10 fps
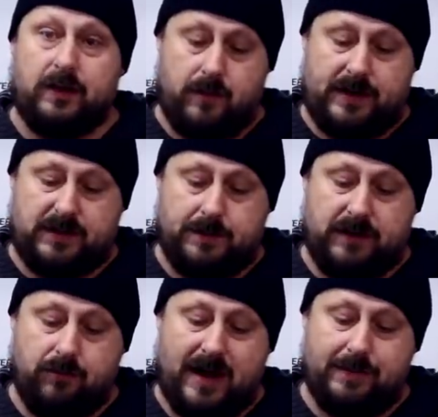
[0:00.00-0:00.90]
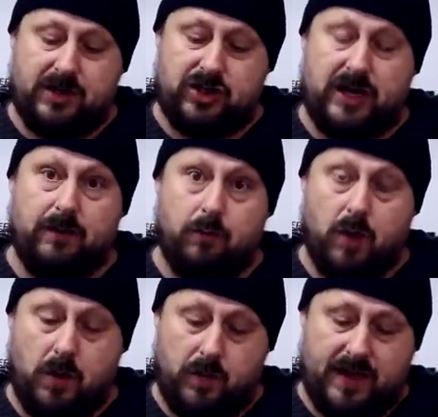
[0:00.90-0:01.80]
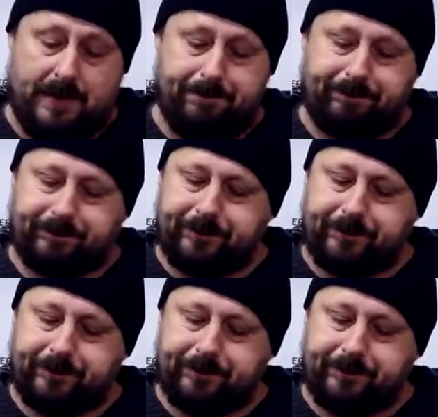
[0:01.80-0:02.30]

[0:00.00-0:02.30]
great to meet Ram this year and work with him.